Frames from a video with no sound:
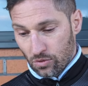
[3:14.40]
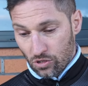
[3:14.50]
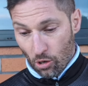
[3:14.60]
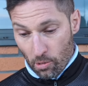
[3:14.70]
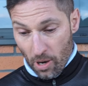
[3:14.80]

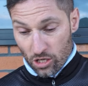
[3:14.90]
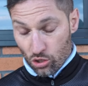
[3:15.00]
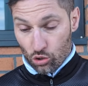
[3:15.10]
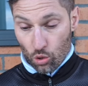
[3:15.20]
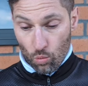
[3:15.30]
Tommy
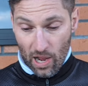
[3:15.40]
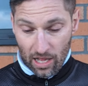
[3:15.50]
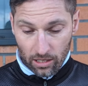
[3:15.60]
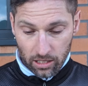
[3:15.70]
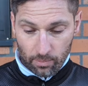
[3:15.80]
Marshall's done
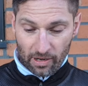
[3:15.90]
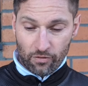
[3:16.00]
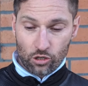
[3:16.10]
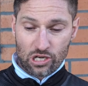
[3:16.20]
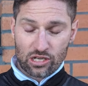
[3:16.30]
well, but I
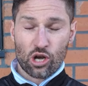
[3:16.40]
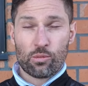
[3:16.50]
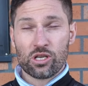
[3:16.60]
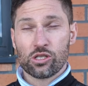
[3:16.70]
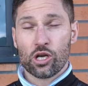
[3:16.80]
thought Jack
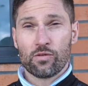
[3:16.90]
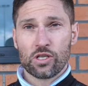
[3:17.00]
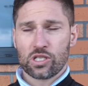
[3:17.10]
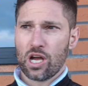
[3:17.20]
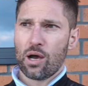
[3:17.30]
Dolman deserved
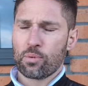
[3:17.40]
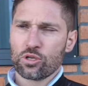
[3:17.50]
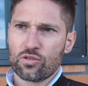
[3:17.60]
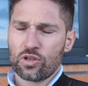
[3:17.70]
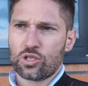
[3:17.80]
his start
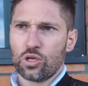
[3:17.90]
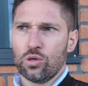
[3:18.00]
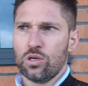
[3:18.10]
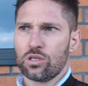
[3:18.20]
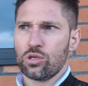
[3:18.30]
because of
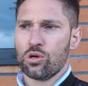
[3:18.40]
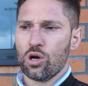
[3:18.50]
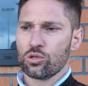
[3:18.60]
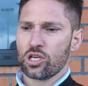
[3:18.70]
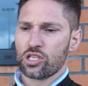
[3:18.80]
the two
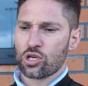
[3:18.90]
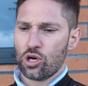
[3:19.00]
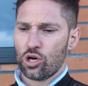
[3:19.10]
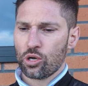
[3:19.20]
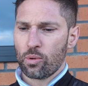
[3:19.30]
goals that he
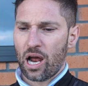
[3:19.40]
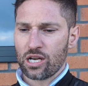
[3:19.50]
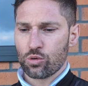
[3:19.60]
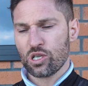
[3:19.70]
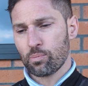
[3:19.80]
scored, and I
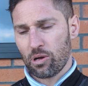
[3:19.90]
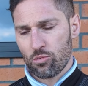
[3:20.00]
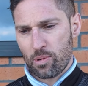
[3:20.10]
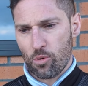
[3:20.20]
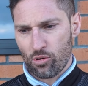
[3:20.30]
just wanted to play with
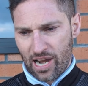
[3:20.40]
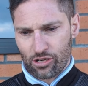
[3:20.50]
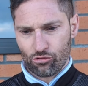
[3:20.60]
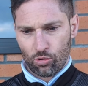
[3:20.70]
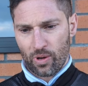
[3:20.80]
a bit more
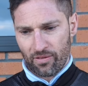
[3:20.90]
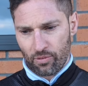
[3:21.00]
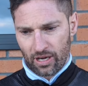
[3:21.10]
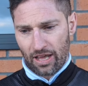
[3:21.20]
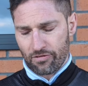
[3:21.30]
natural width
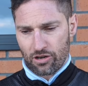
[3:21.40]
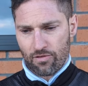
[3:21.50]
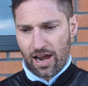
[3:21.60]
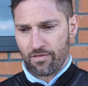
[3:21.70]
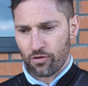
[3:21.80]
with a left and a
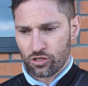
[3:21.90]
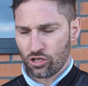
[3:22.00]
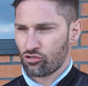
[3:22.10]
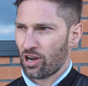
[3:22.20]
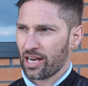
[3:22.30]
right foot
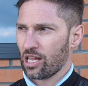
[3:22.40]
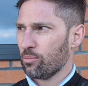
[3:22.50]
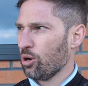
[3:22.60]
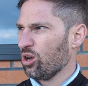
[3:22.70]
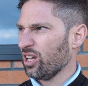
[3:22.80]
and try and get the
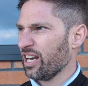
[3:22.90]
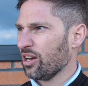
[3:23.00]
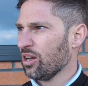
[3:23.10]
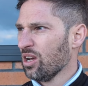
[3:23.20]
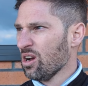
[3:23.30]
ball in,
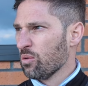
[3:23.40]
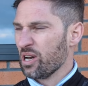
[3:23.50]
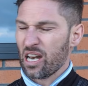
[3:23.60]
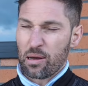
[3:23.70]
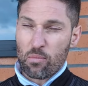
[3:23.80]
and we
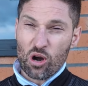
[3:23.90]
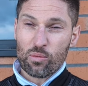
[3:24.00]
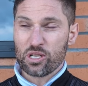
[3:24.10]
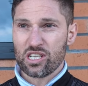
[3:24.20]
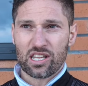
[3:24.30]
did it in
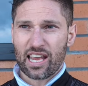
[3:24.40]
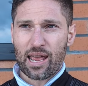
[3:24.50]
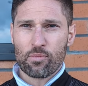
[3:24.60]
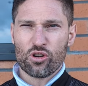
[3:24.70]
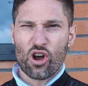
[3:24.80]
moments in the
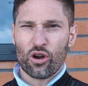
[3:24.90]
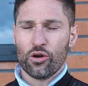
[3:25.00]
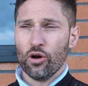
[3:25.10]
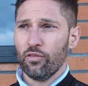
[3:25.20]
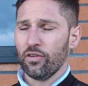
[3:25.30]
game, but not
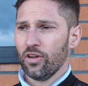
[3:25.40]
enough.